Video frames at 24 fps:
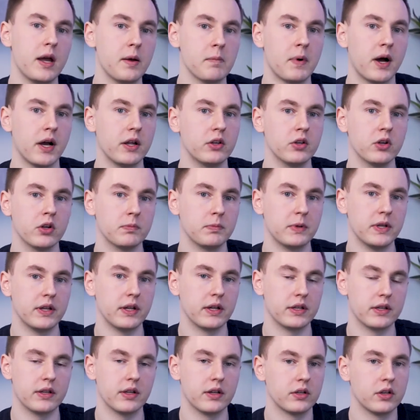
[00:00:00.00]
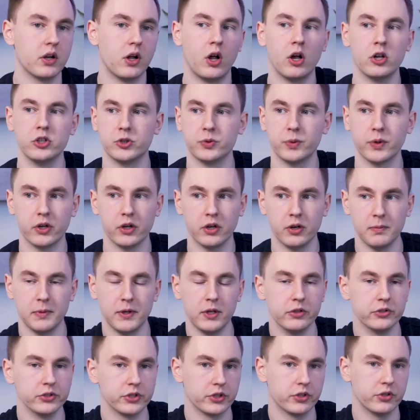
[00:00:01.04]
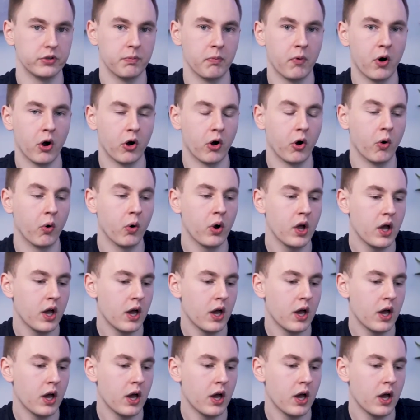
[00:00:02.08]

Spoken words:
might not be the technology we're going to be using tomorrow.